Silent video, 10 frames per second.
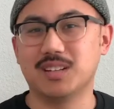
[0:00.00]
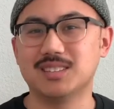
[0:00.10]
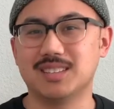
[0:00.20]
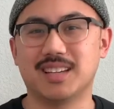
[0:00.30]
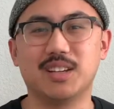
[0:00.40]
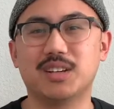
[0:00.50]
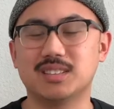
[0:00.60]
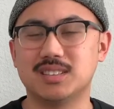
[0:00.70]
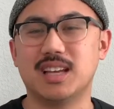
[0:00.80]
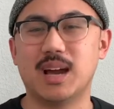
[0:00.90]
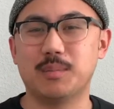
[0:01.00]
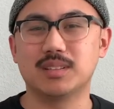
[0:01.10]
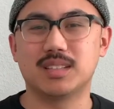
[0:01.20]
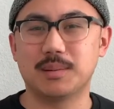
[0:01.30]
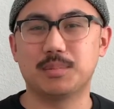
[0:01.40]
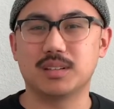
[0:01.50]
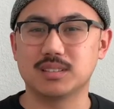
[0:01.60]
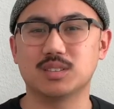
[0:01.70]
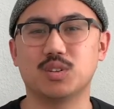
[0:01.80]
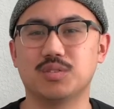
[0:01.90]
listing and you can see how much that book
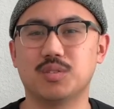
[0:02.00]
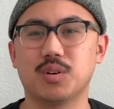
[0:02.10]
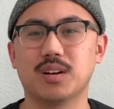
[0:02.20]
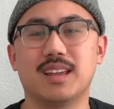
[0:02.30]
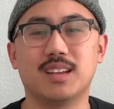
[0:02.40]
is sold for.